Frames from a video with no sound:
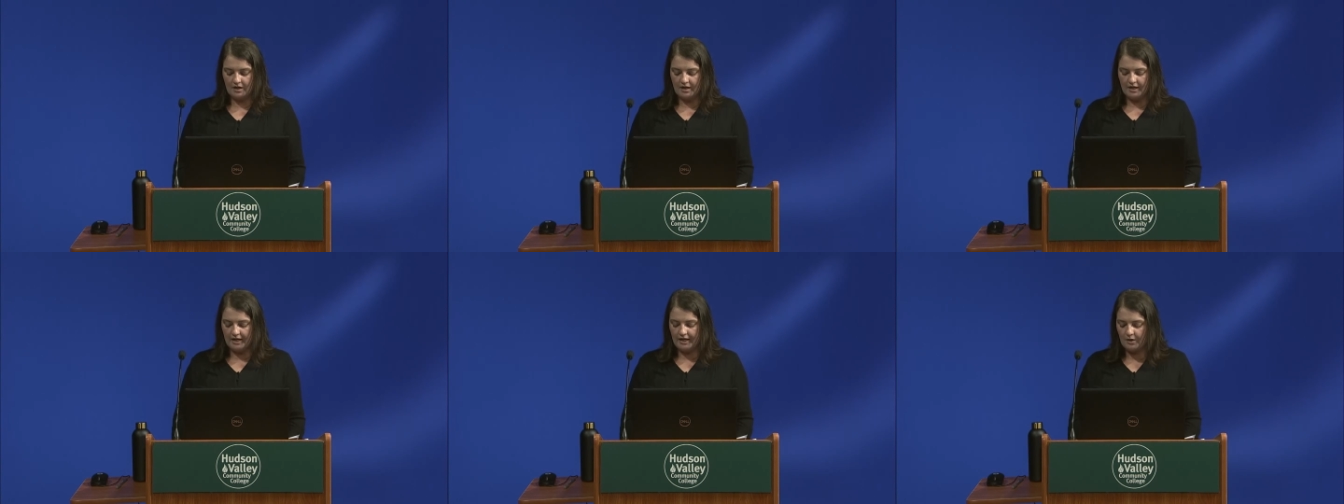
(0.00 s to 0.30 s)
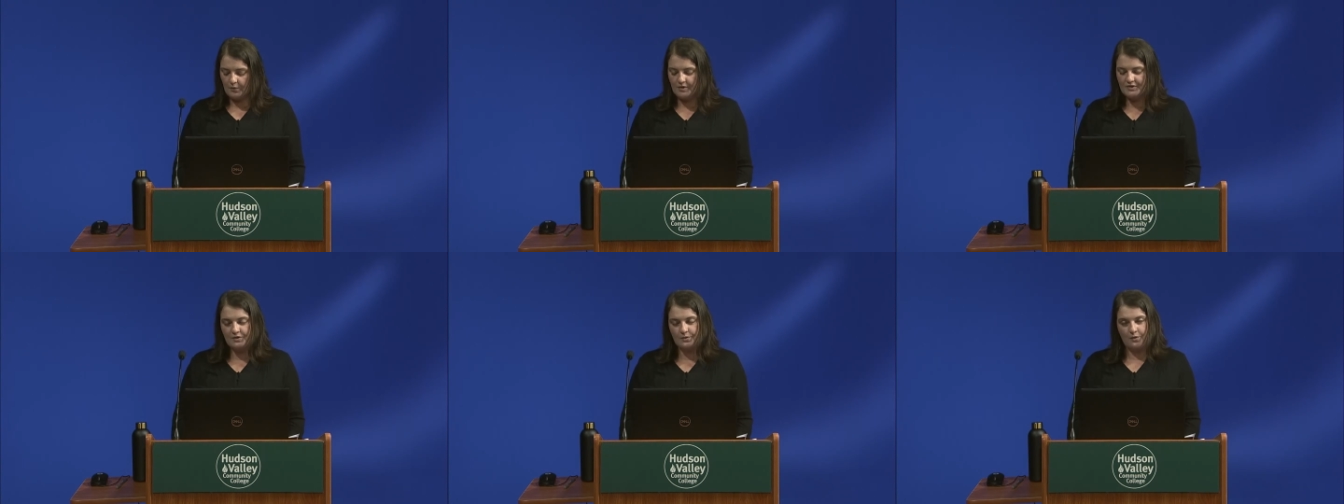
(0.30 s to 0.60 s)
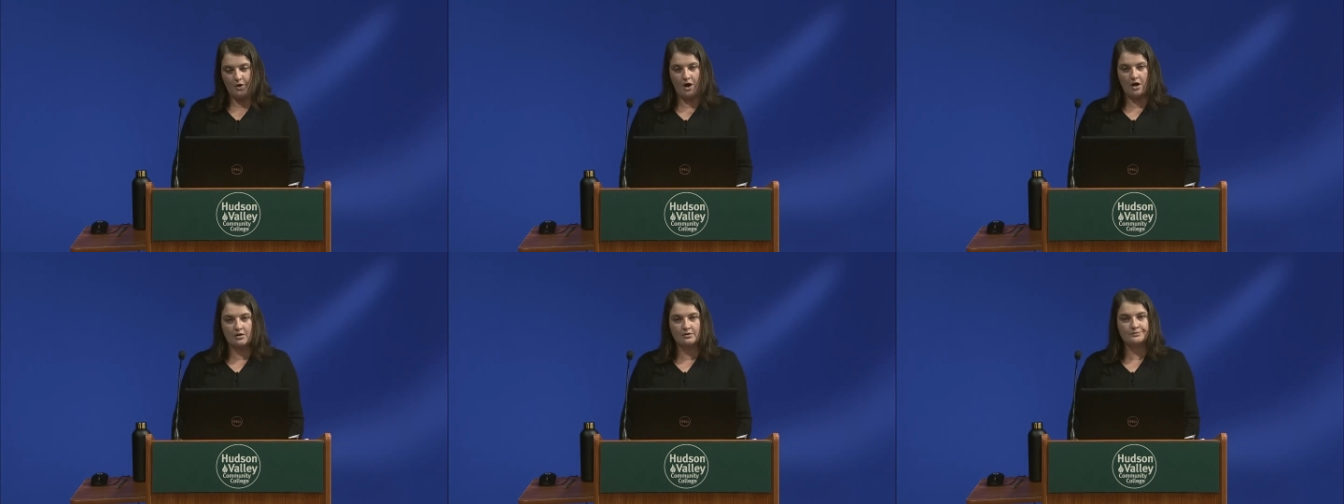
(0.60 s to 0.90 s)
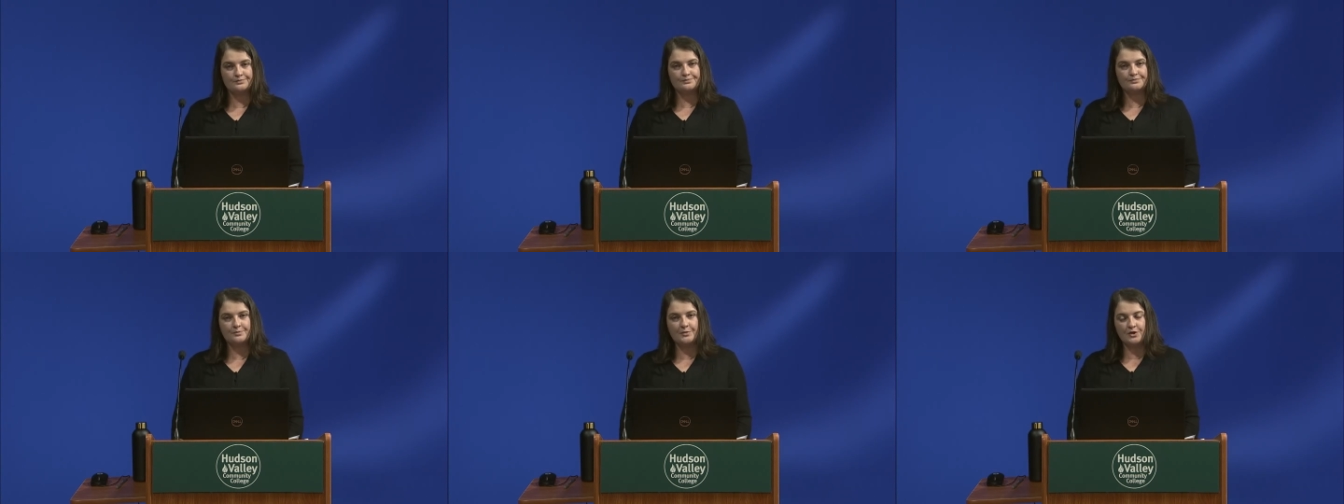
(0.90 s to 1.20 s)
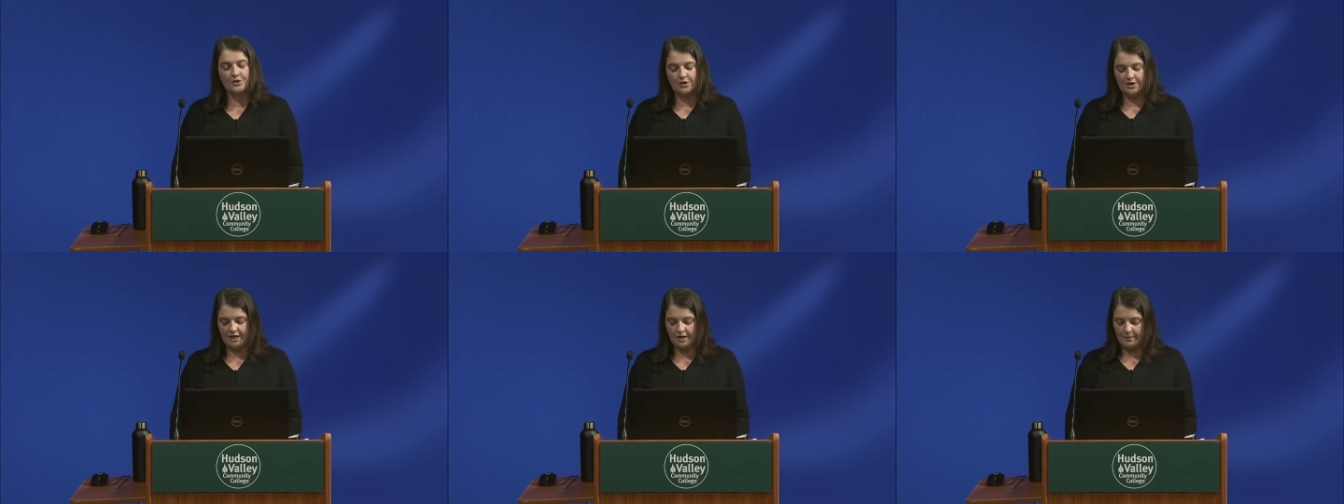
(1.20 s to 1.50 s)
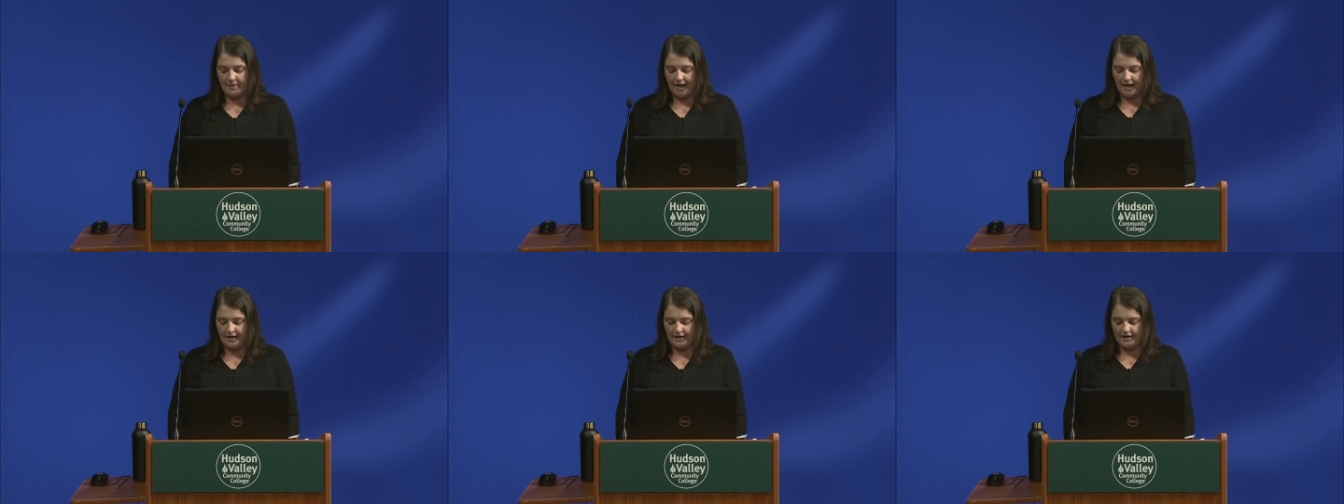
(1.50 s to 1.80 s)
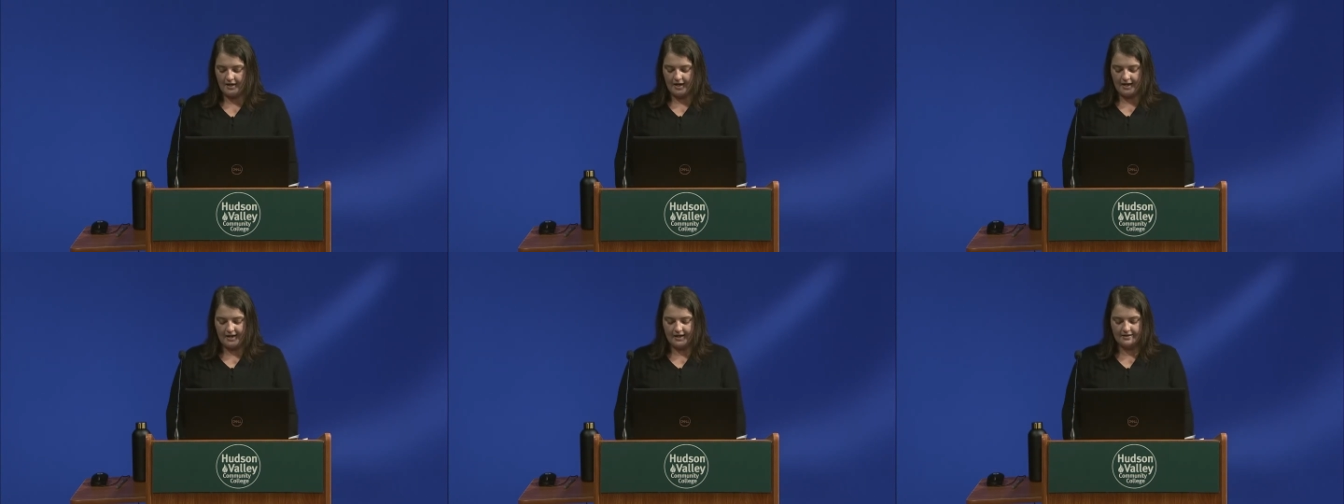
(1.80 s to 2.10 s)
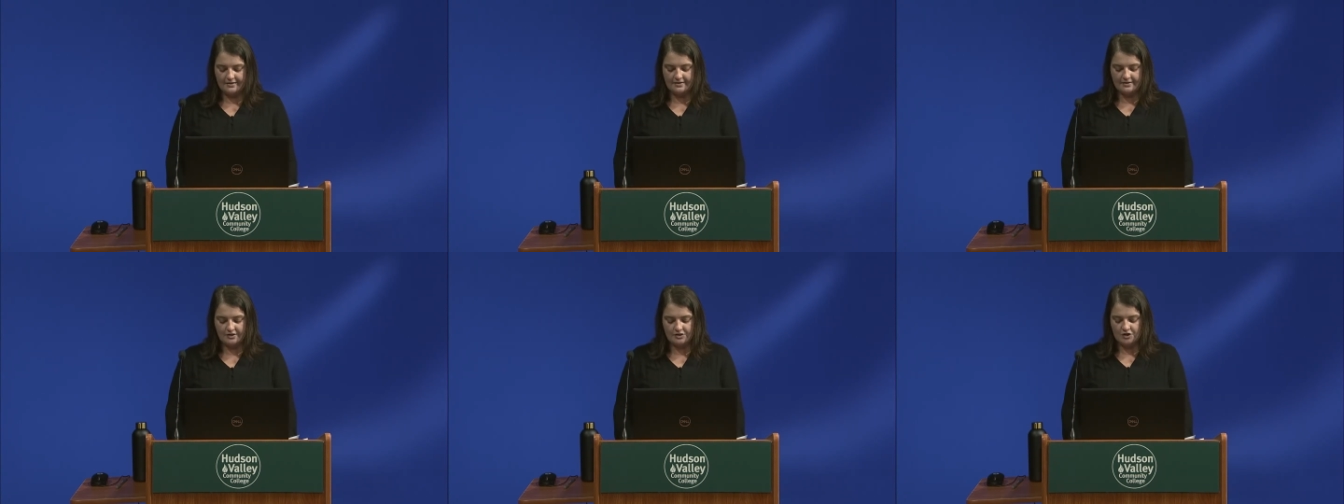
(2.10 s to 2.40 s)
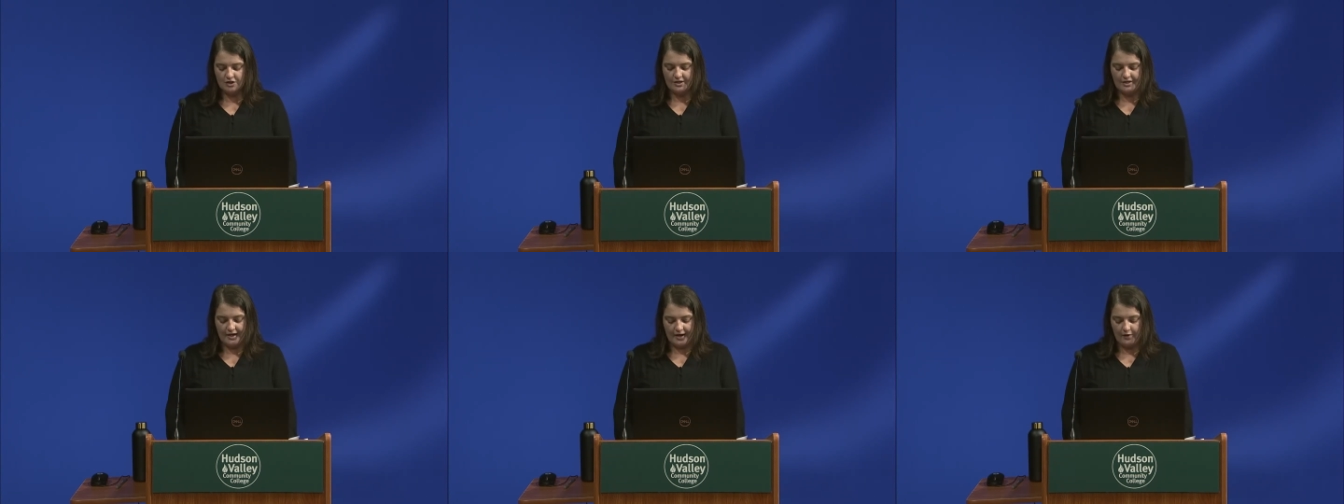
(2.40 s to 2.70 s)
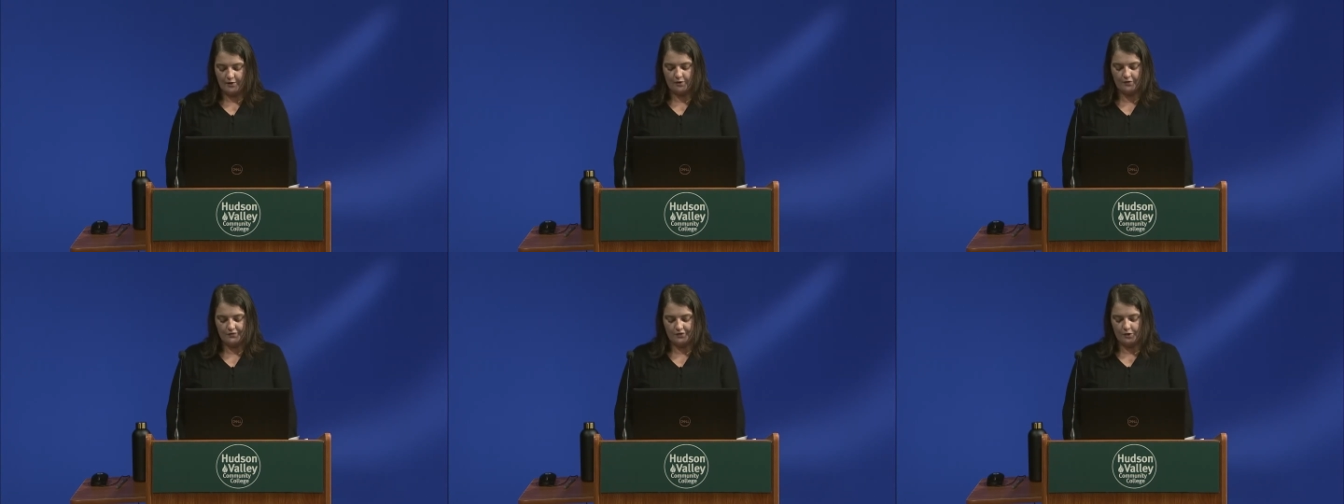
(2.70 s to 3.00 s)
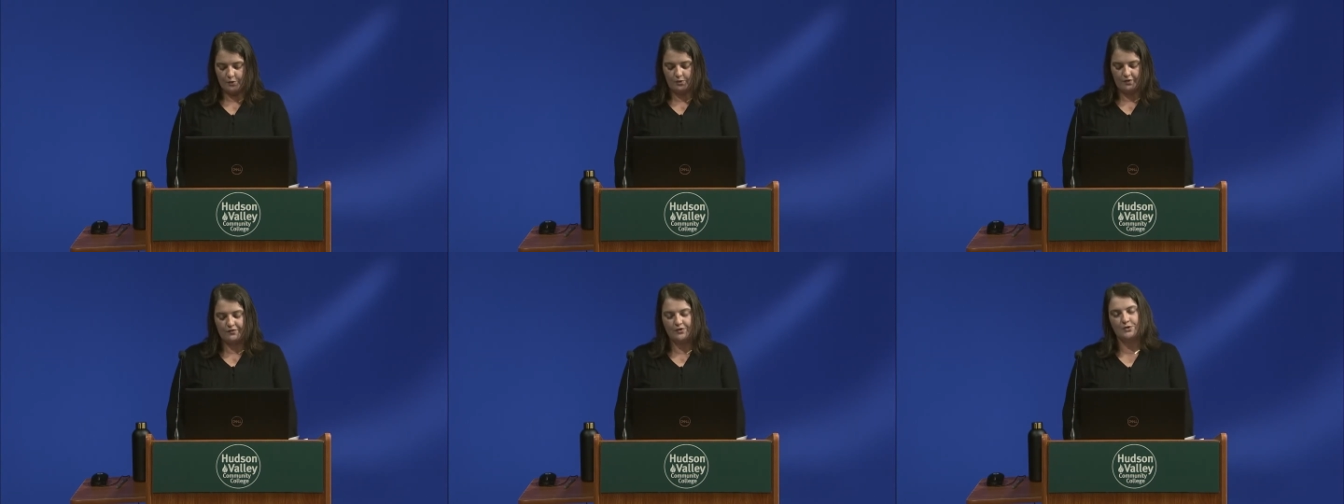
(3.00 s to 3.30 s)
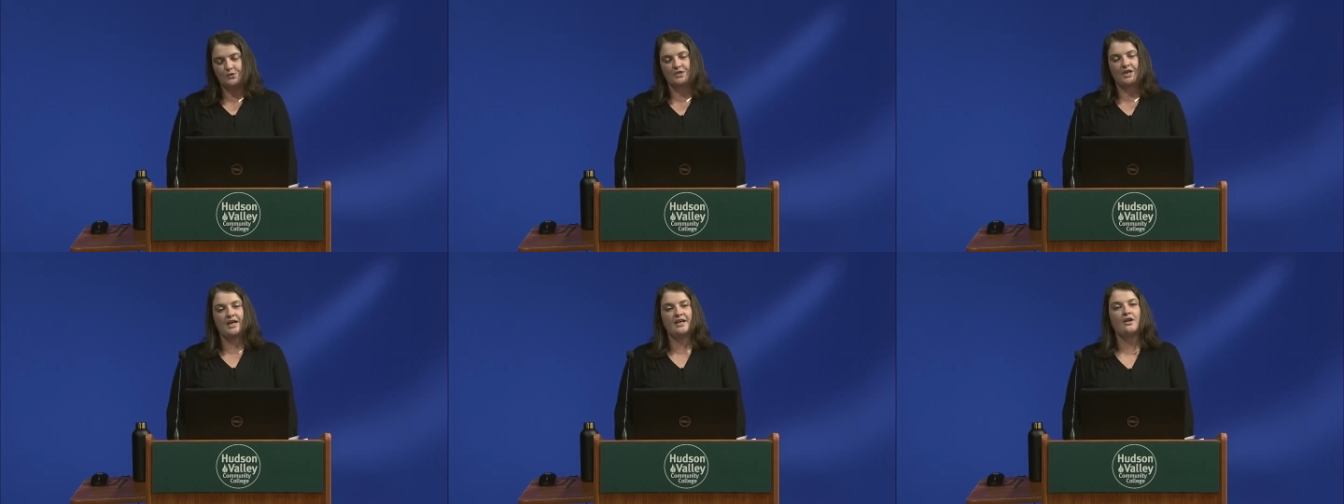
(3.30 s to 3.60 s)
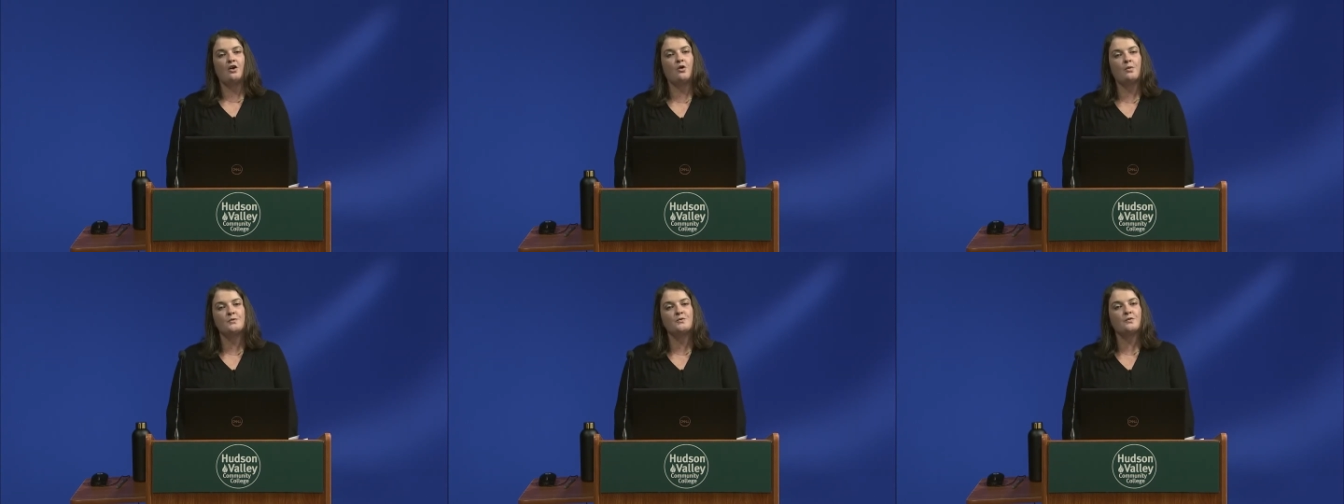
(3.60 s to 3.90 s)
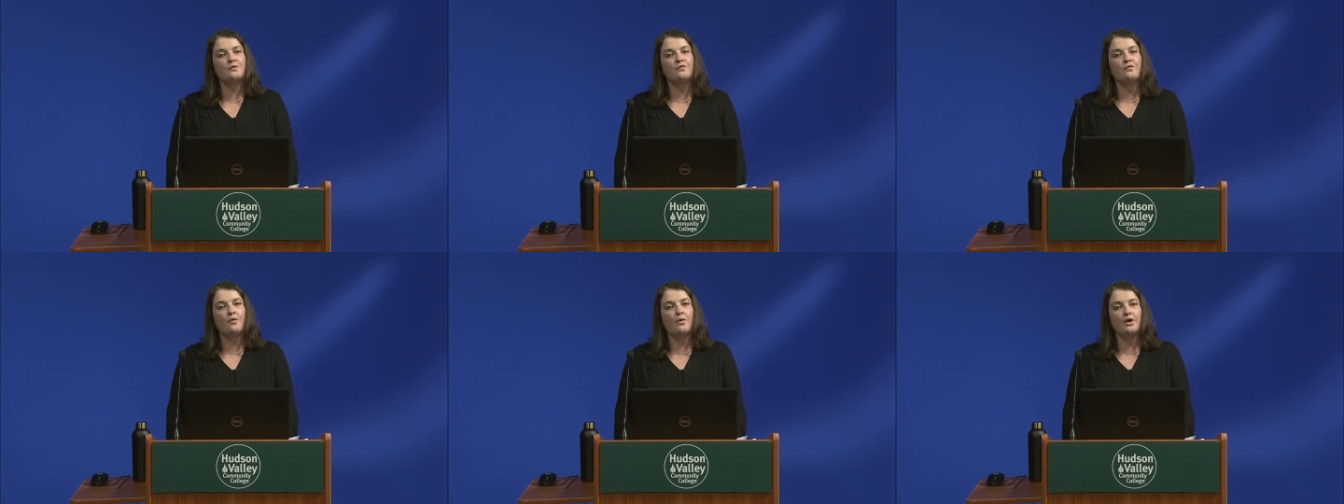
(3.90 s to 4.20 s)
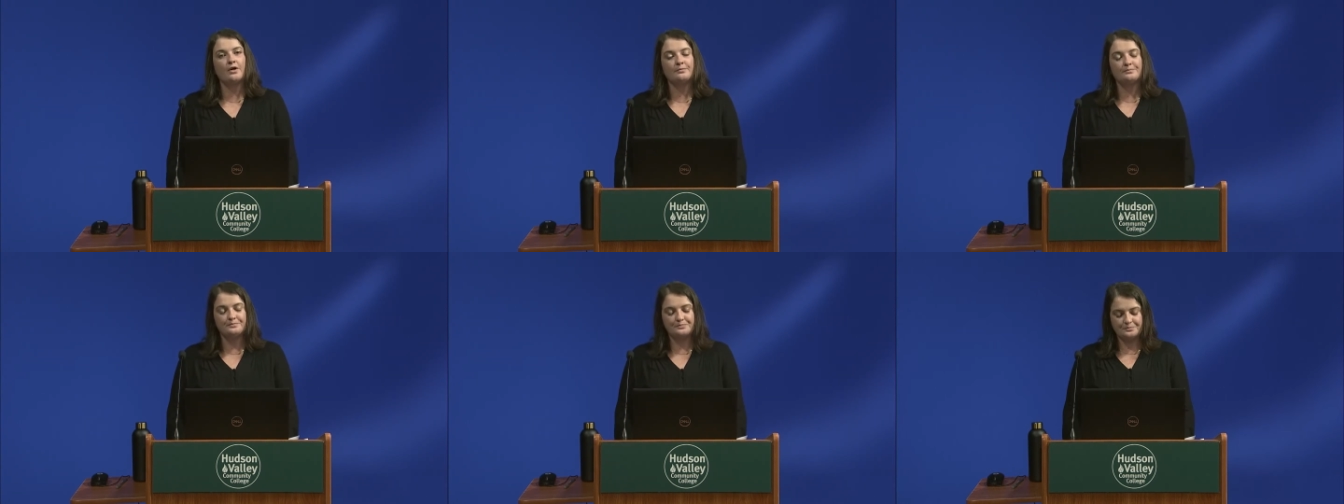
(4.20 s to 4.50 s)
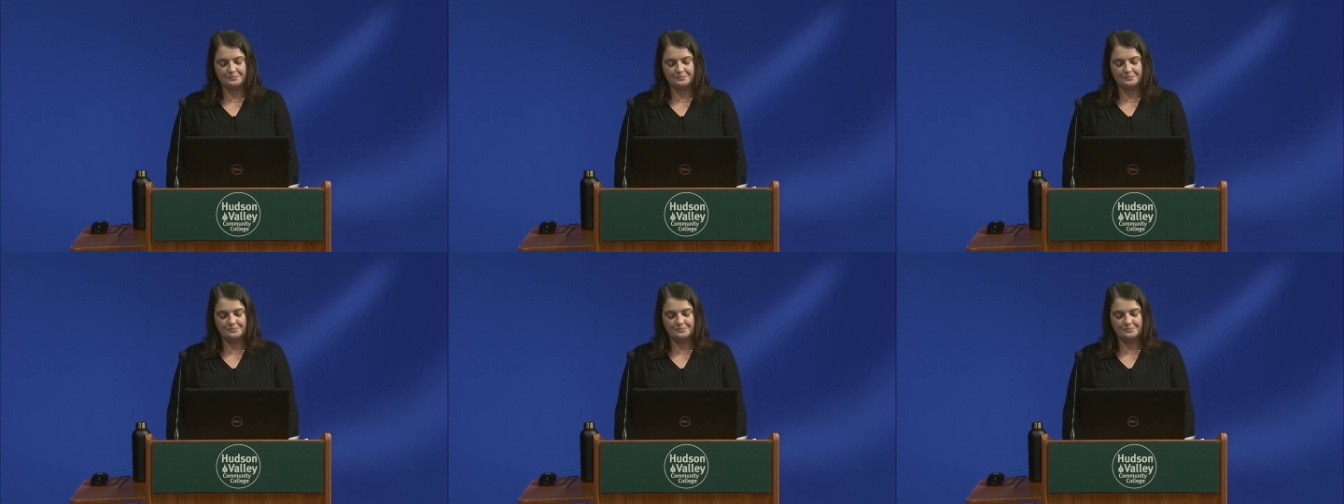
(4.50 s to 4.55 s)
And I wasn't wrong, but looking back, I had such a narrow view of who tiny homes were for.